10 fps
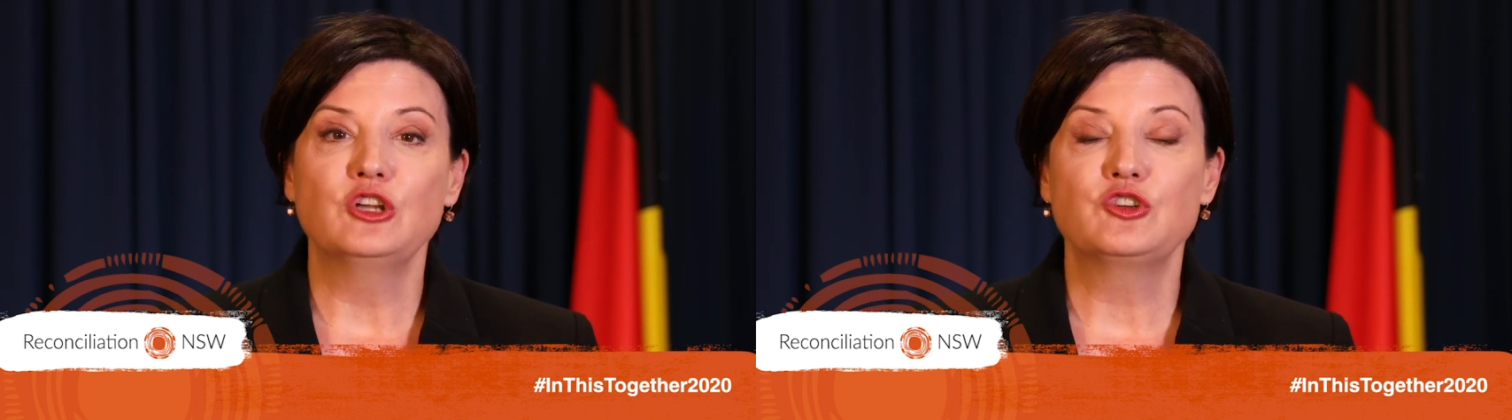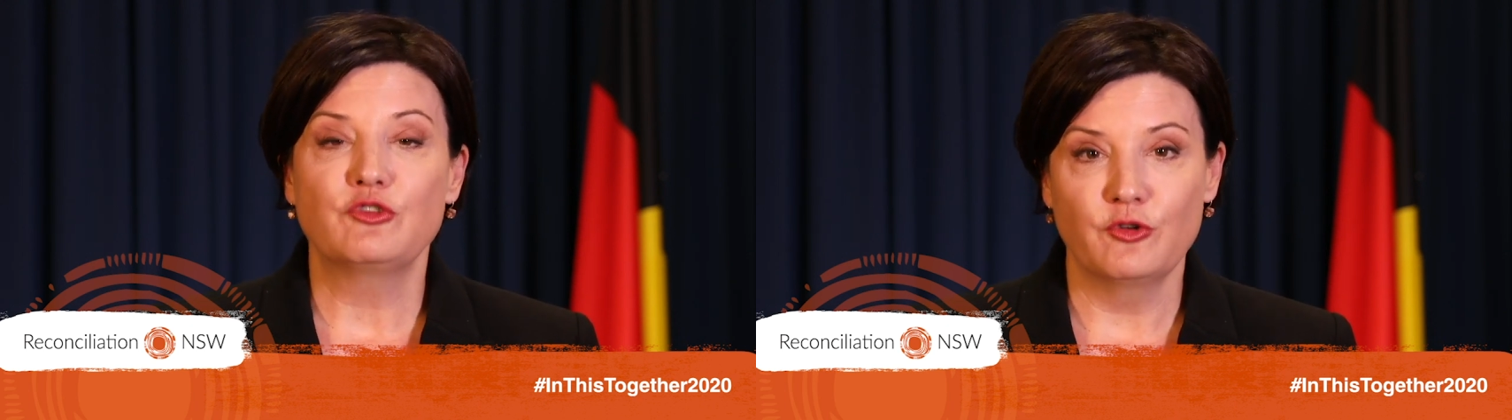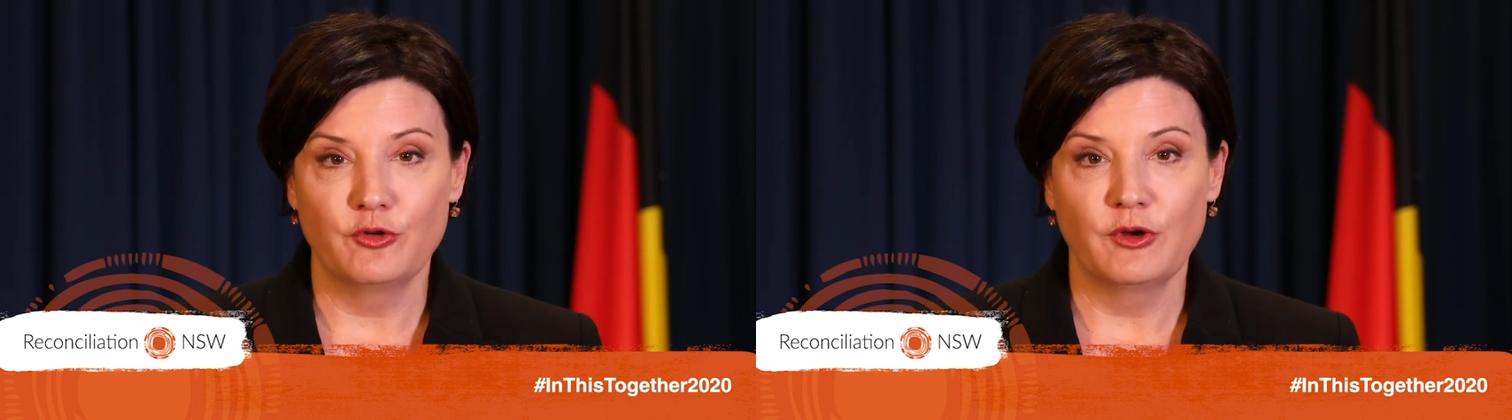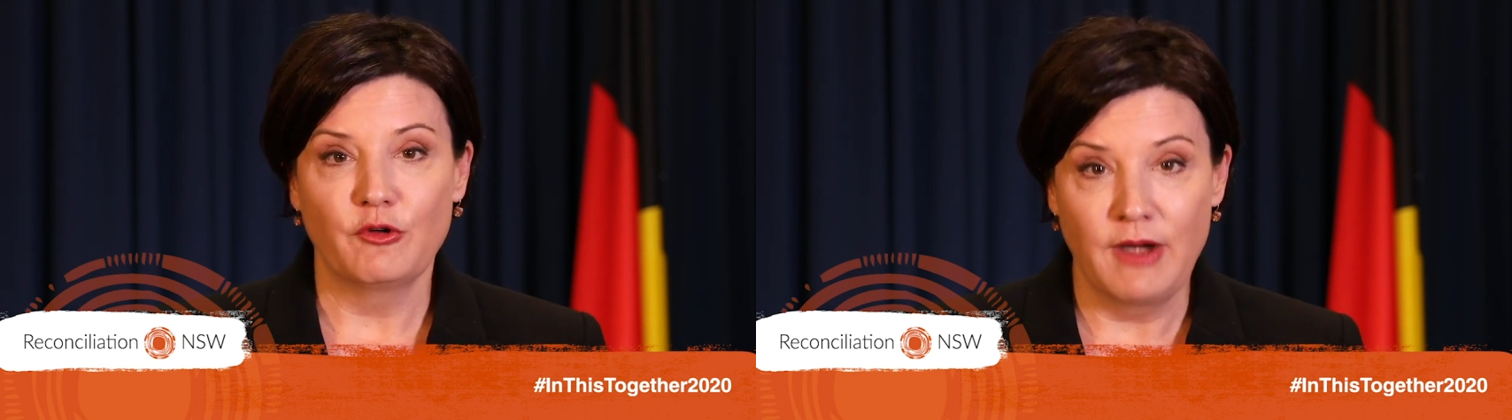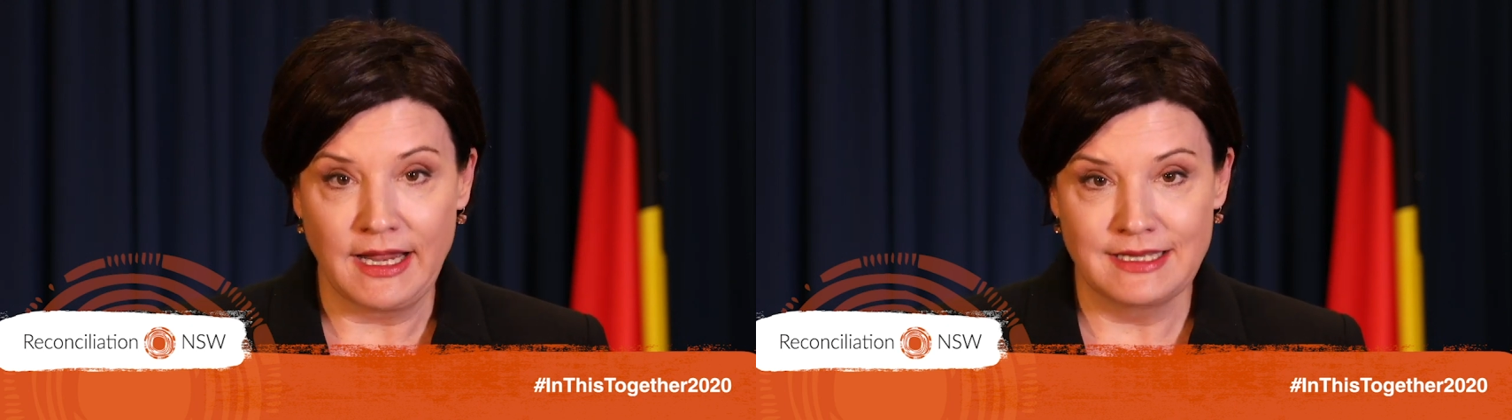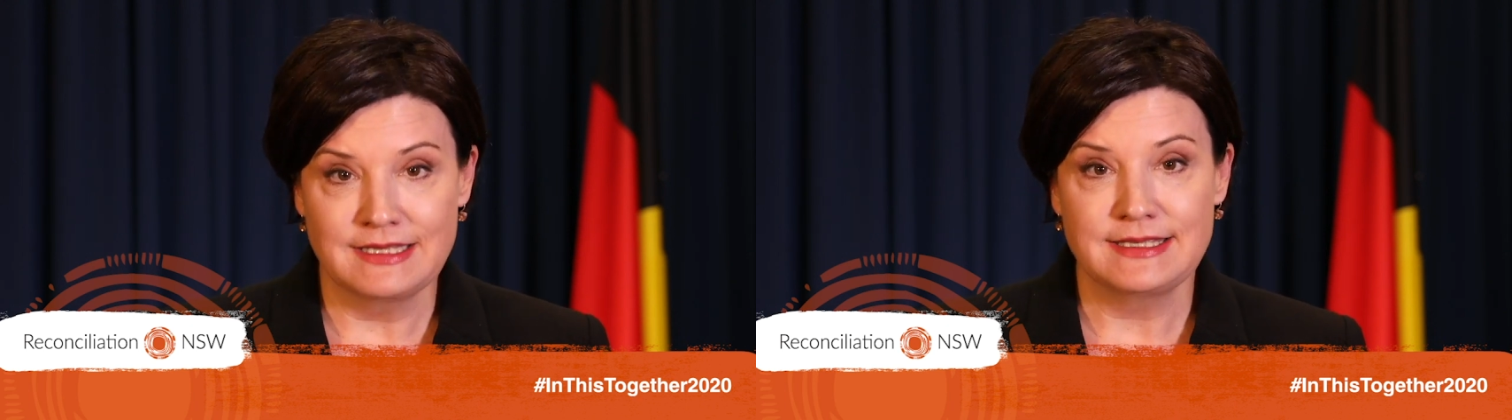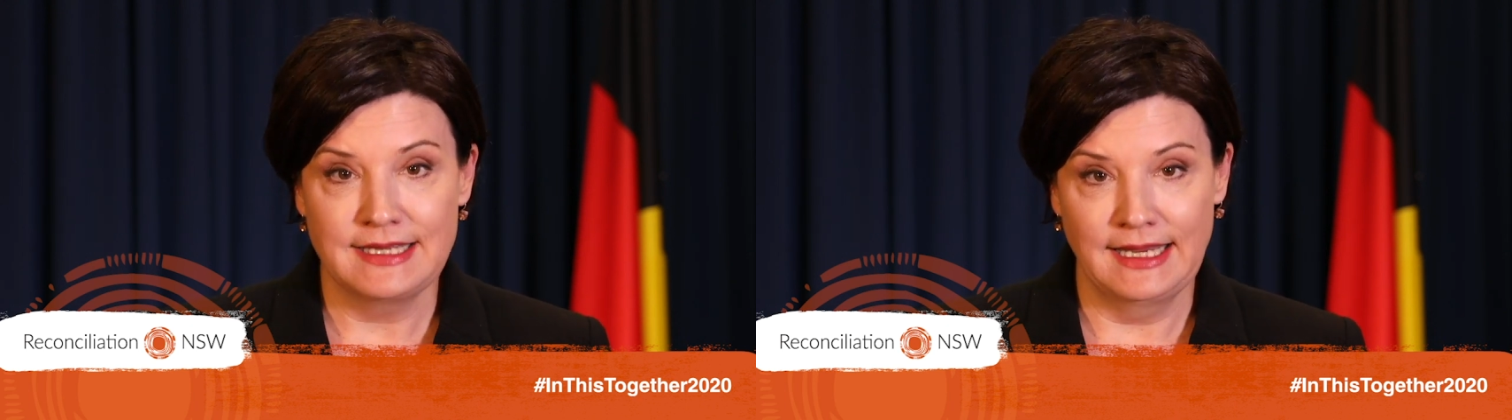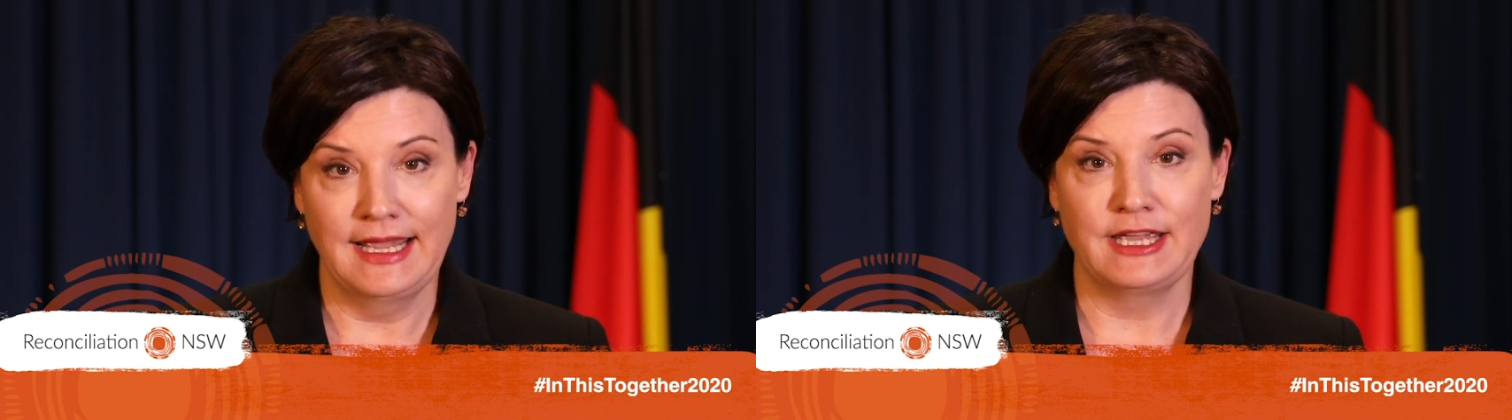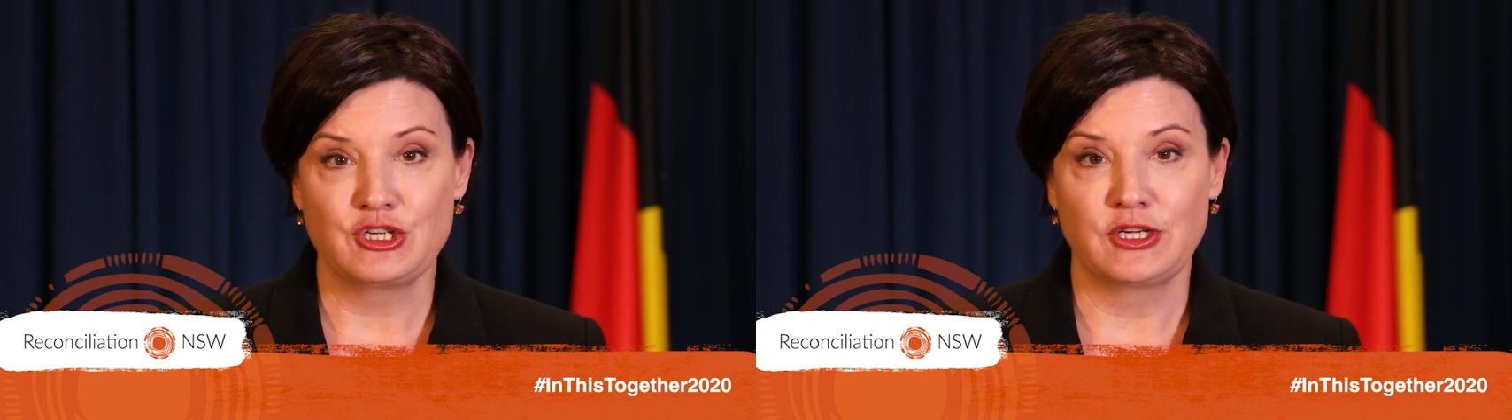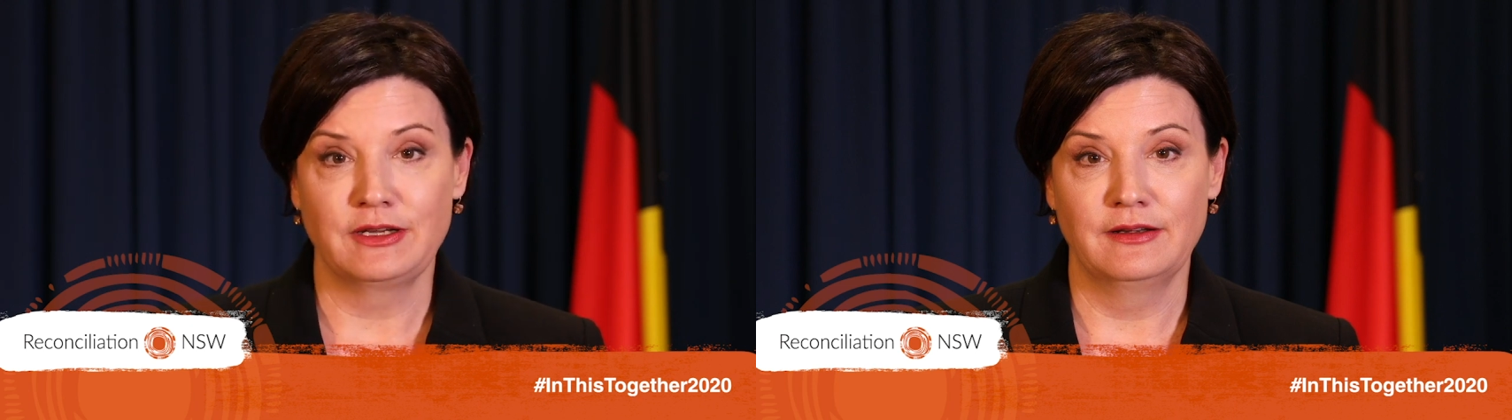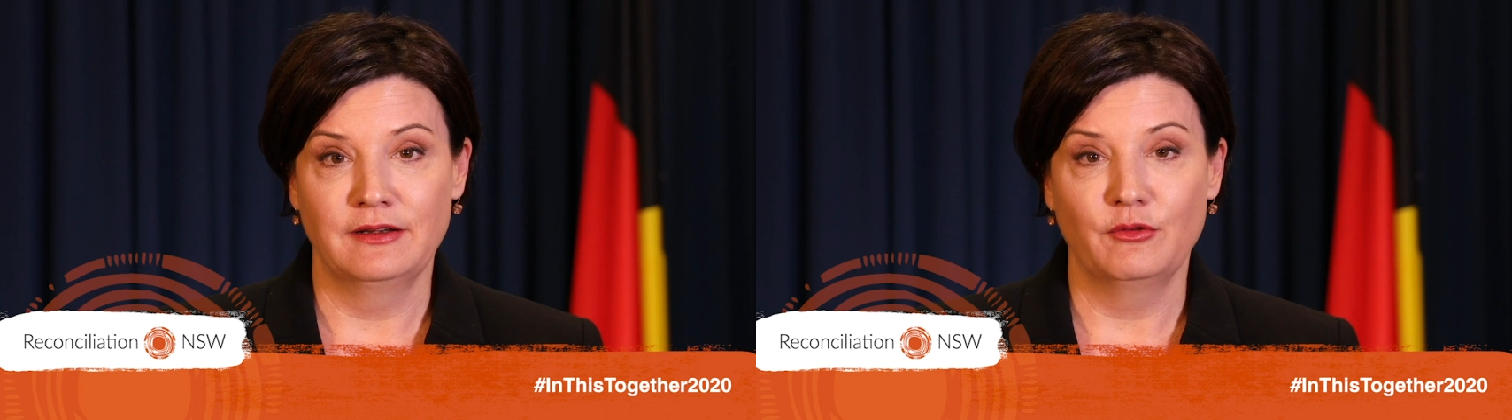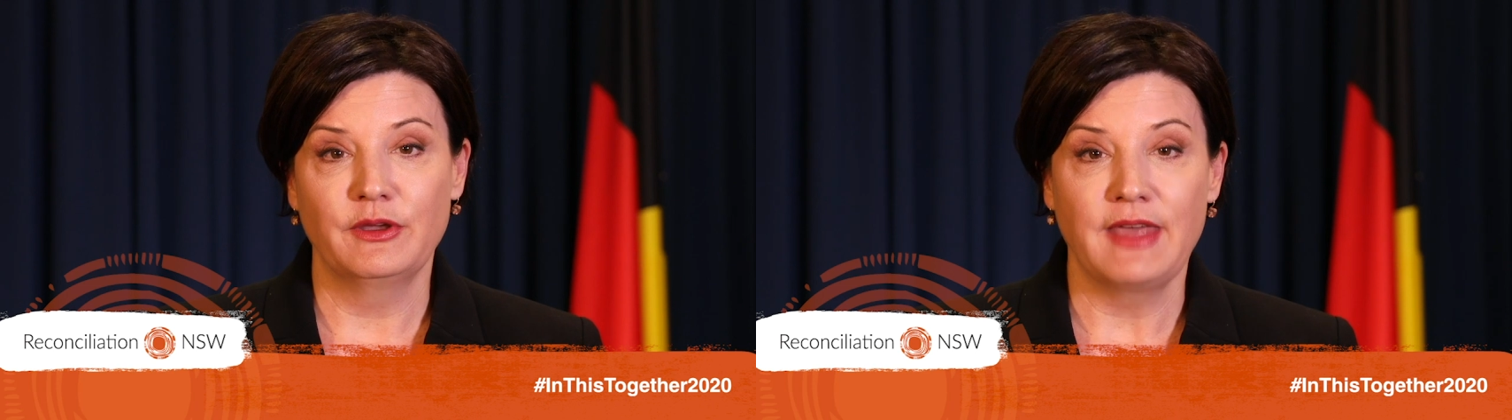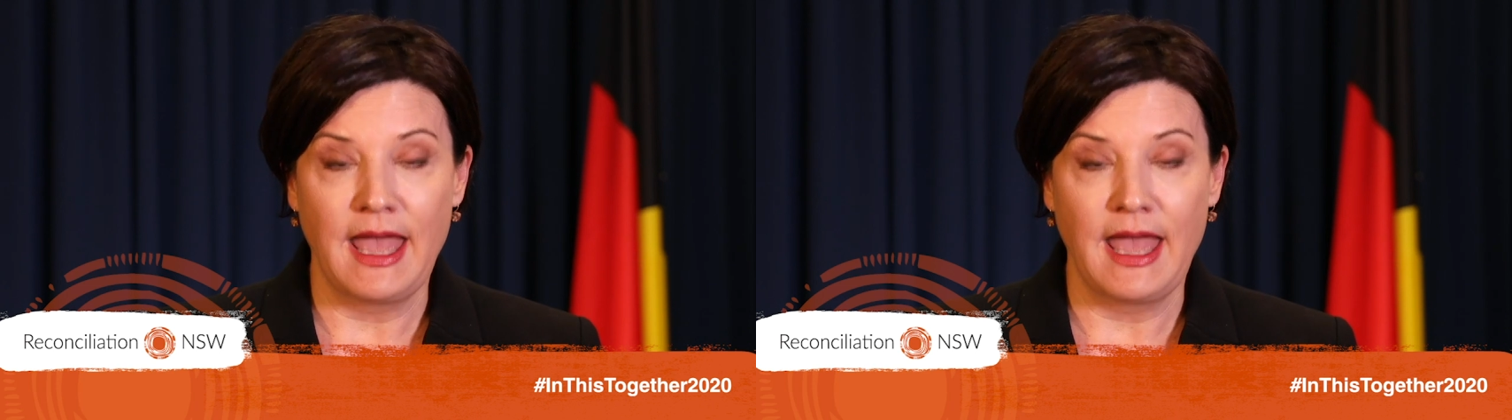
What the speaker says: true reconciliation with